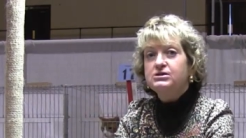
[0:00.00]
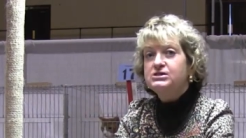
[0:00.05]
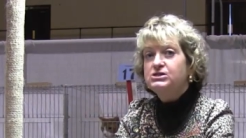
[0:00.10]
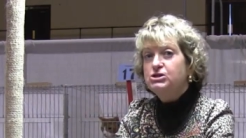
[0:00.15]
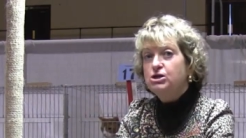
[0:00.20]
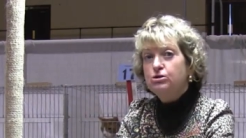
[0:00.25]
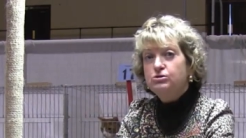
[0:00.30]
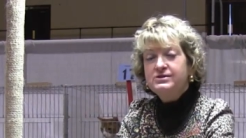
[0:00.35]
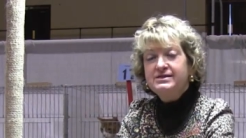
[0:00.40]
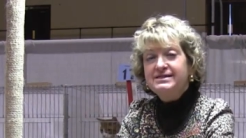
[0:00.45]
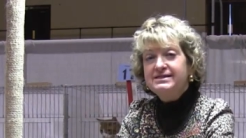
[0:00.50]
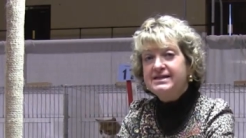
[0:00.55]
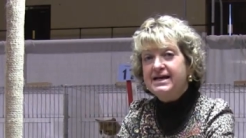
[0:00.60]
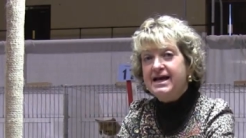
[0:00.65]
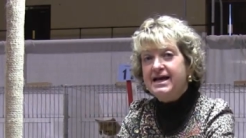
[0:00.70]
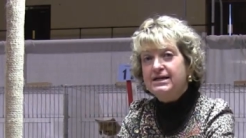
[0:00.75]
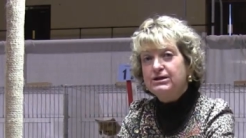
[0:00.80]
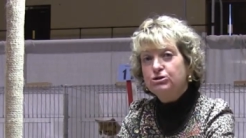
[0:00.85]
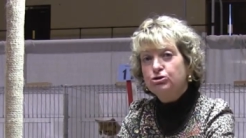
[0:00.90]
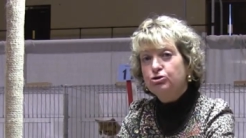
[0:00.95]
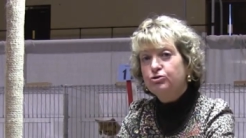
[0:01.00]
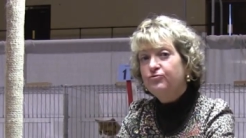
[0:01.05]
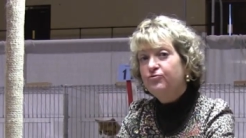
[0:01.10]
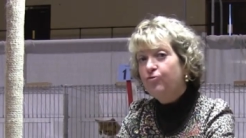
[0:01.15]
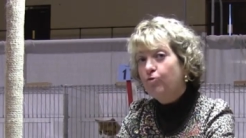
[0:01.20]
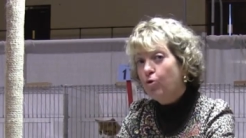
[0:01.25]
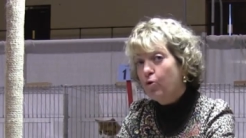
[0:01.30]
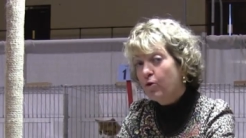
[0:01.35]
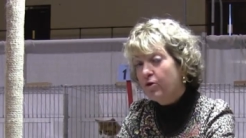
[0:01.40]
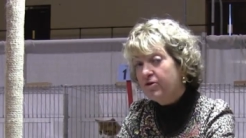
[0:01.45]
is no standard
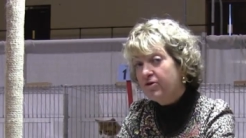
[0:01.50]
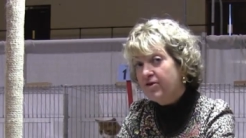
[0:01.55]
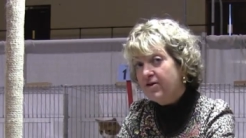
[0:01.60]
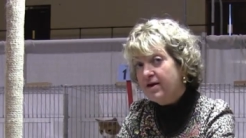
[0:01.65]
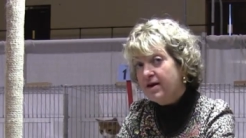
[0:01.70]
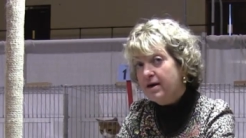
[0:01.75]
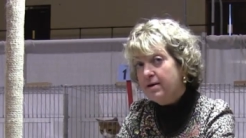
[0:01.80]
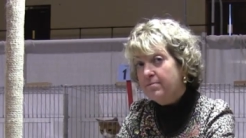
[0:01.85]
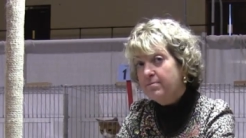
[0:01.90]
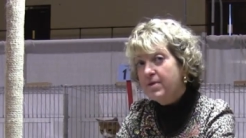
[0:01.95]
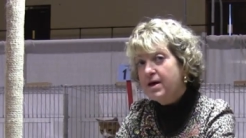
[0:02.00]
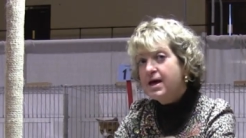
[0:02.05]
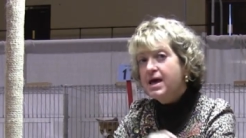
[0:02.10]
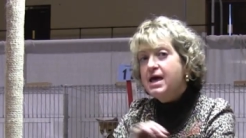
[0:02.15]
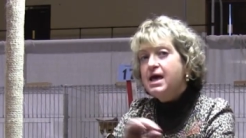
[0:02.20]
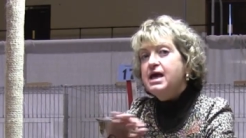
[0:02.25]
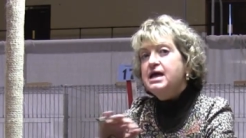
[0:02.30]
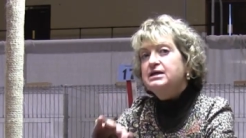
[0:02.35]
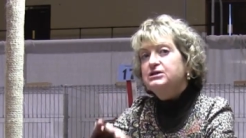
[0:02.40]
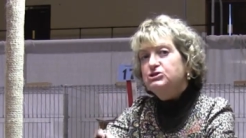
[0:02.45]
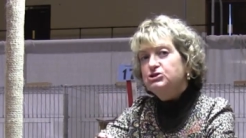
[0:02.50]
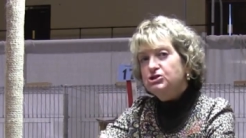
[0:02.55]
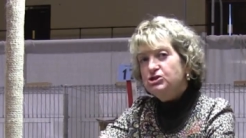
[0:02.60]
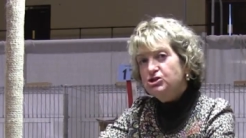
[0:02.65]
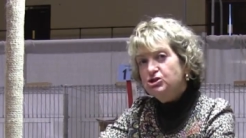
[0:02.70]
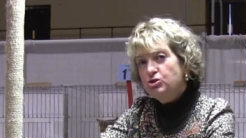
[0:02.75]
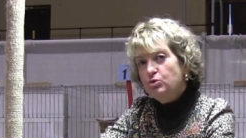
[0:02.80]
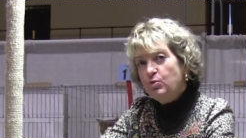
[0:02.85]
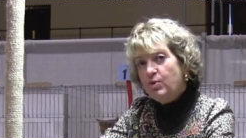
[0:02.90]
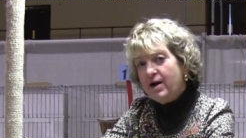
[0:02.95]
for them. It's
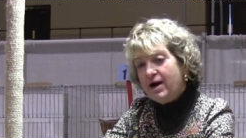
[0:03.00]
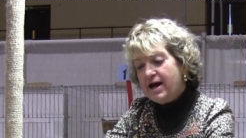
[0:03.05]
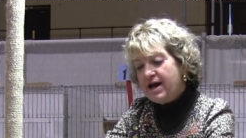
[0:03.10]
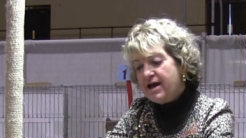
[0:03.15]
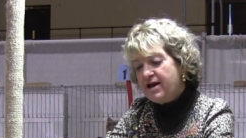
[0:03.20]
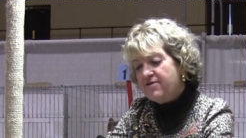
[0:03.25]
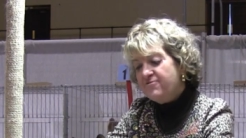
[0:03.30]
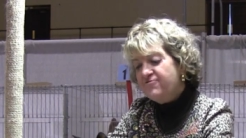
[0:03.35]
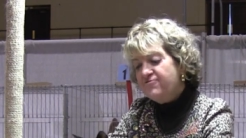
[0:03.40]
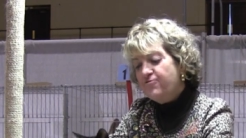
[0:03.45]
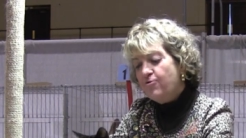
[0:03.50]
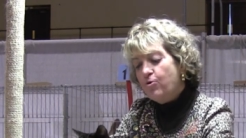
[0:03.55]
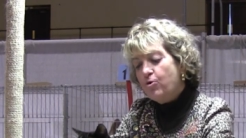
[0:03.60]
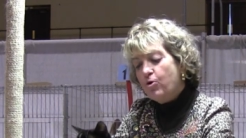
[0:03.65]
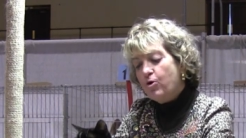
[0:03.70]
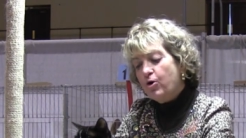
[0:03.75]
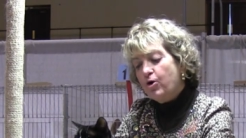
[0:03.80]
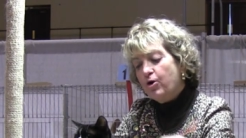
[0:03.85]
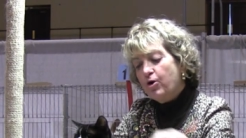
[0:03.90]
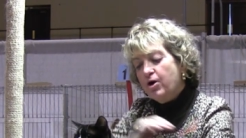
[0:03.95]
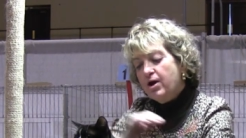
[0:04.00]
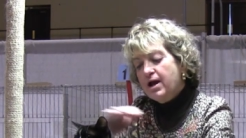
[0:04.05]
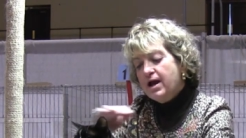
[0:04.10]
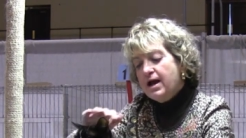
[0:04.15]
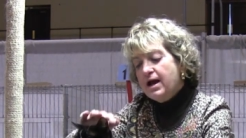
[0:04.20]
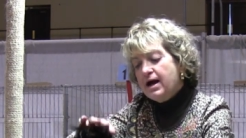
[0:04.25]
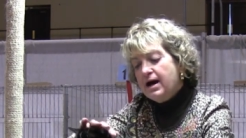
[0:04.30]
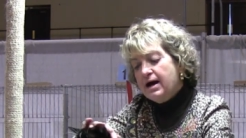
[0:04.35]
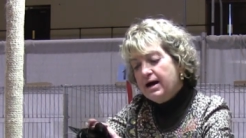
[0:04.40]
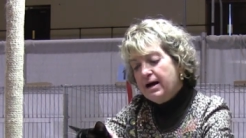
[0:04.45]
just a way for
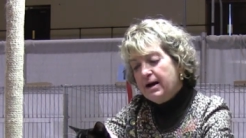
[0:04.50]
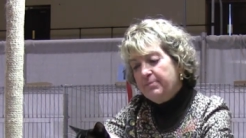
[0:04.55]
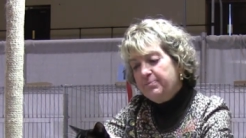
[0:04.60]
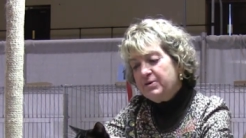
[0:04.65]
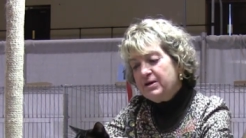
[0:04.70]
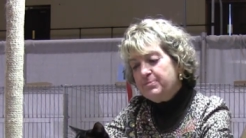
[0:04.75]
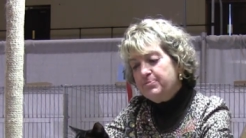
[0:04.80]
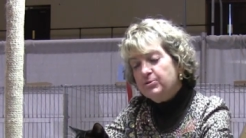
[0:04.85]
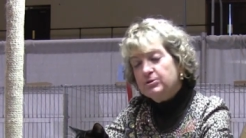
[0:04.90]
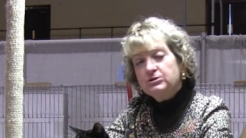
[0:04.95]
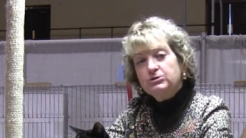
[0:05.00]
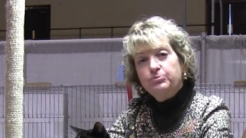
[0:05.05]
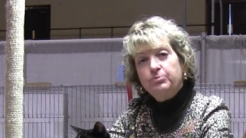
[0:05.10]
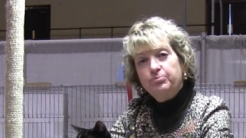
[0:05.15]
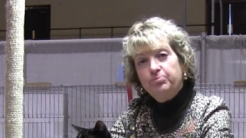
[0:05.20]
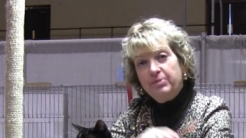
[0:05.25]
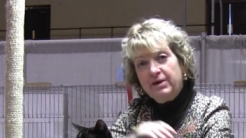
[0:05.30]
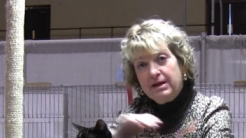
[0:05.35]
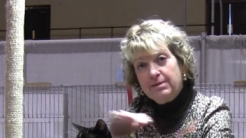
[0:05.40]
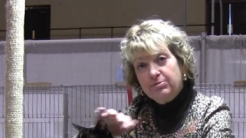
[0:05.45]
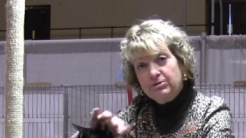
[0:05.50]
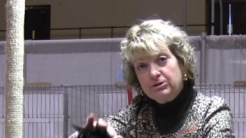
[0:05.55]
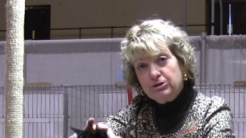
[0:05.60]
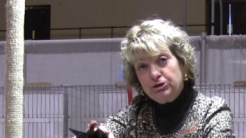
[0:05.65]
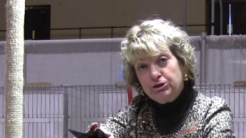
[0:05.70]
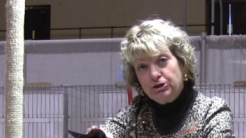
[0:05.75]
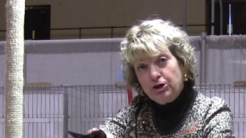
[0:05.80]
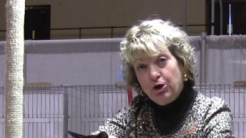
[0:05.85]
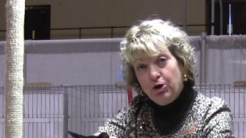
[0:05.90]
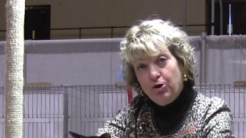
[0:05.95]
uh, people to be able to
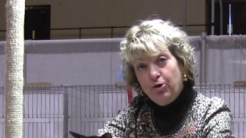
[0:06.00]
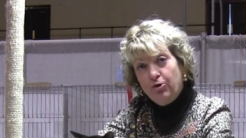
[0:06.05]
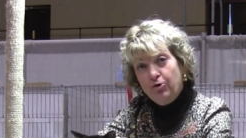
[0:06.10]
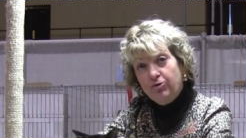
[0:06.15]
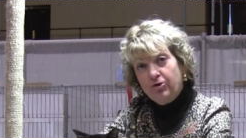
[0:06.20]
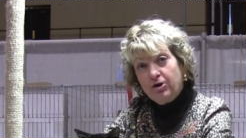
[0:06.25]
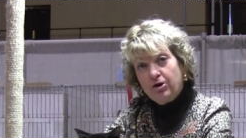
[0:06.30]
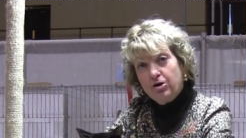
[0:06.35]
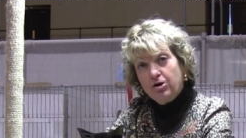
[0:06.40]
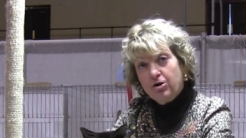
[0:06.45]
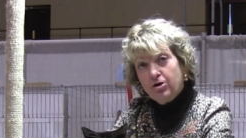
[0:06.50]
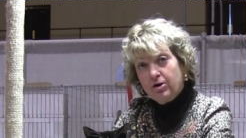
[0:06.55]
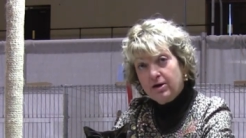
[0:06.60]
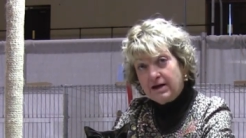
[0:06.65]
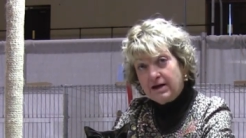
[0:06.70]
show their